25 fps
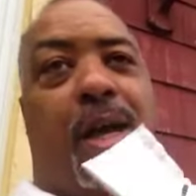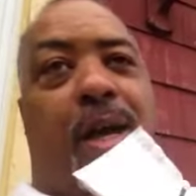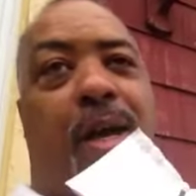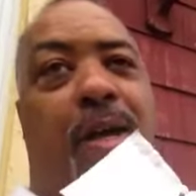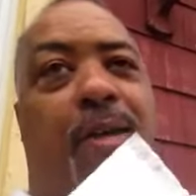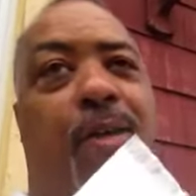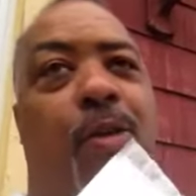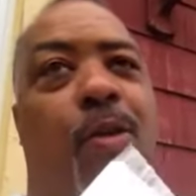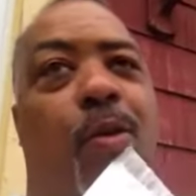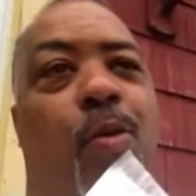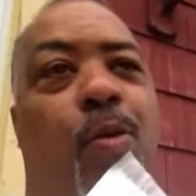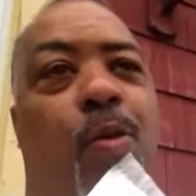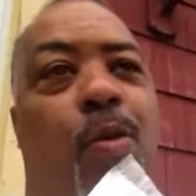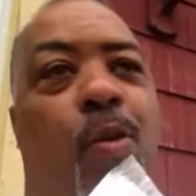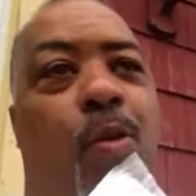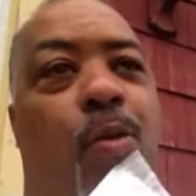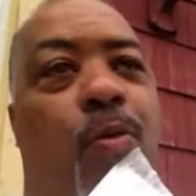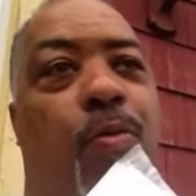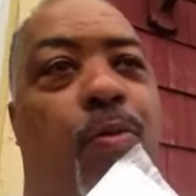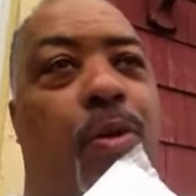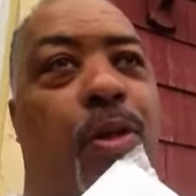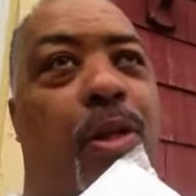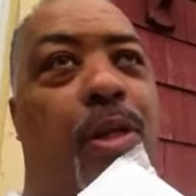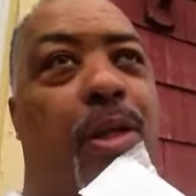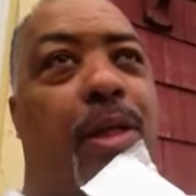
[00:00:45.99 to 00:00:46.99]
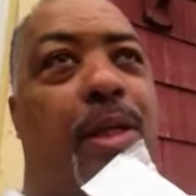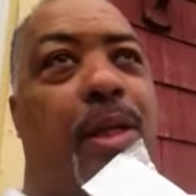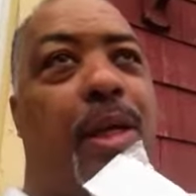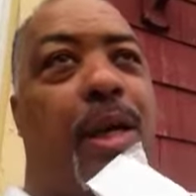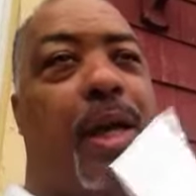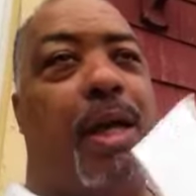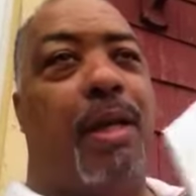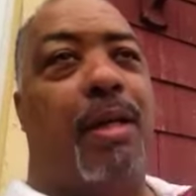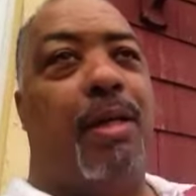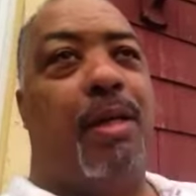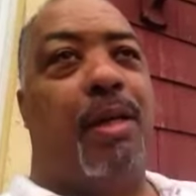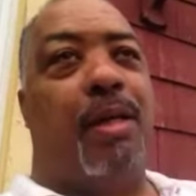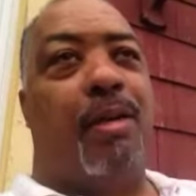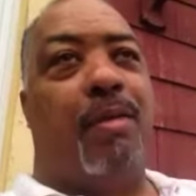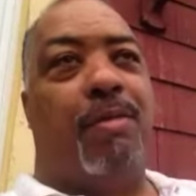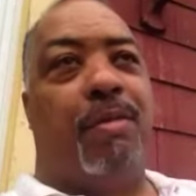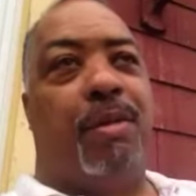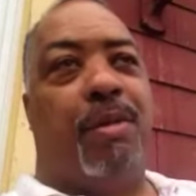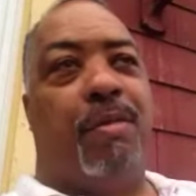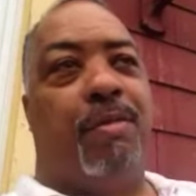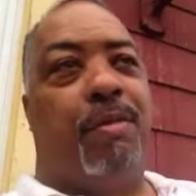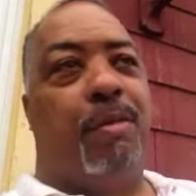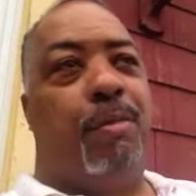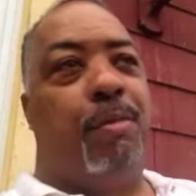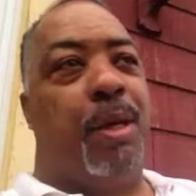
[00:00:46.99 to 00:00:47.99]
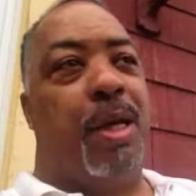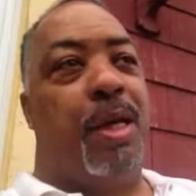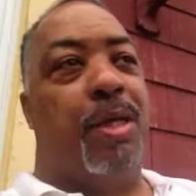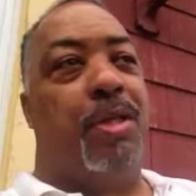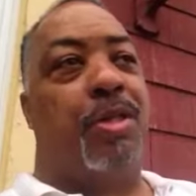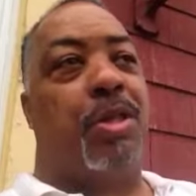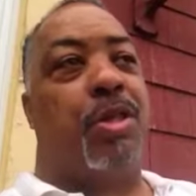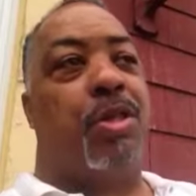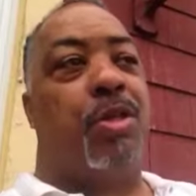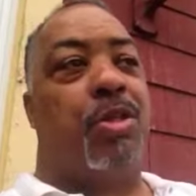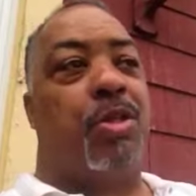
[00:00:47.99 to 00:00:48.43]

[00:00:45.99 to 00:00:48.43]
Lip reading: I go over a lot of information.